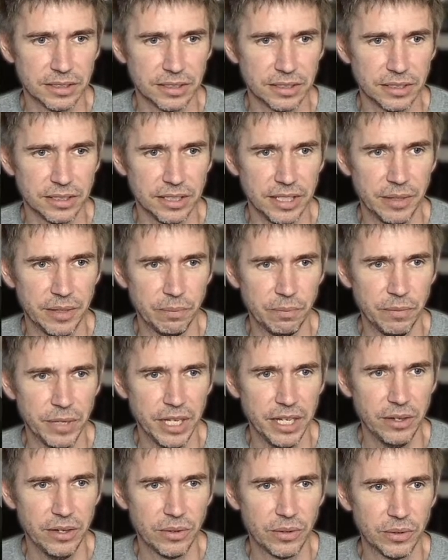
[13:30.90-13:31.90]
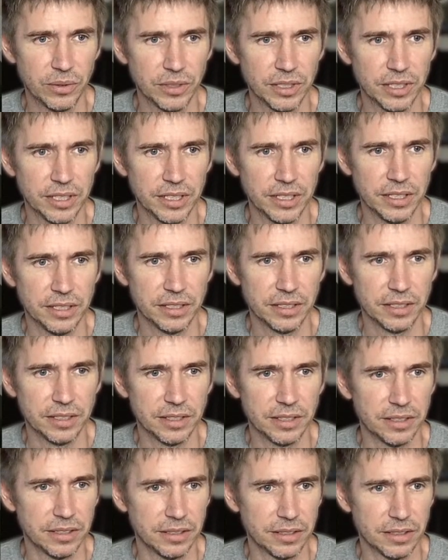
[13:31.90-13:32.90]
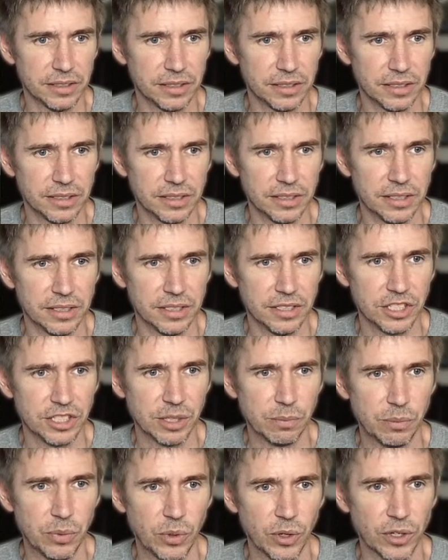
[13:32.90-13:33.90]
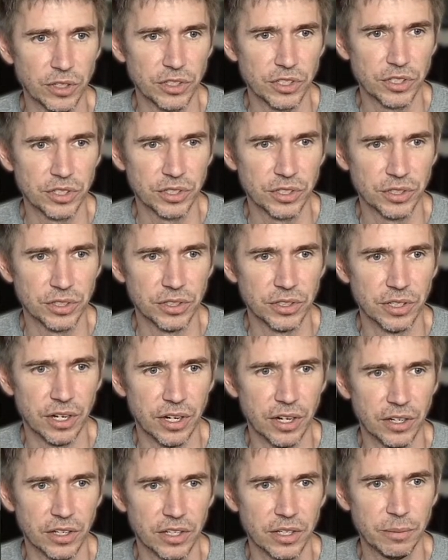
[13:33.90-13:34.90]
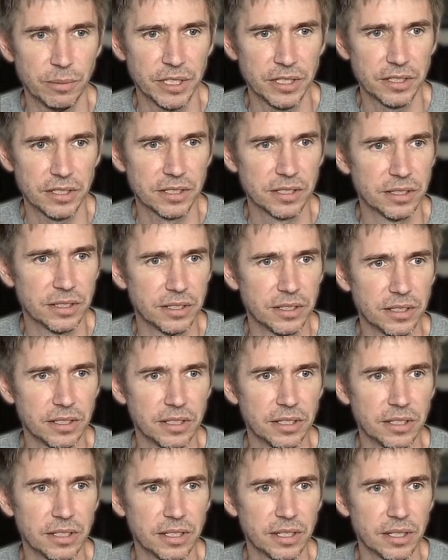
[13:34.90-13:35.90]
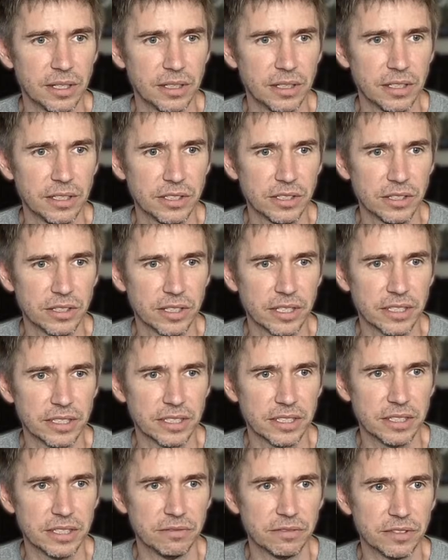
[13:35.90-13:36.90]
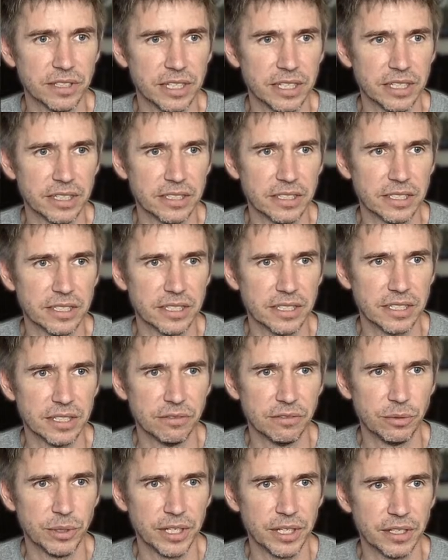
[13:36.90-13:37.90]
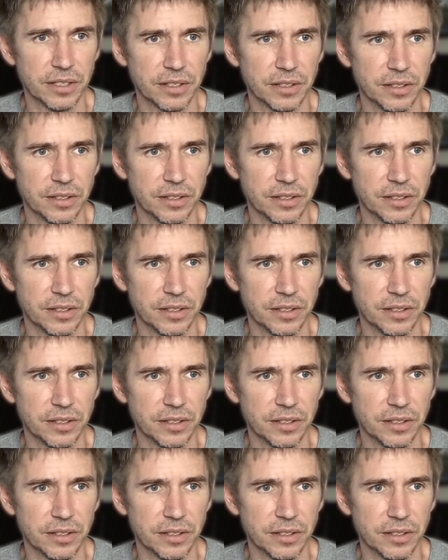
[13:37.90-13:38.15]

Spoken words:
it may only support certain arguments. Let's look at C flags and see if we can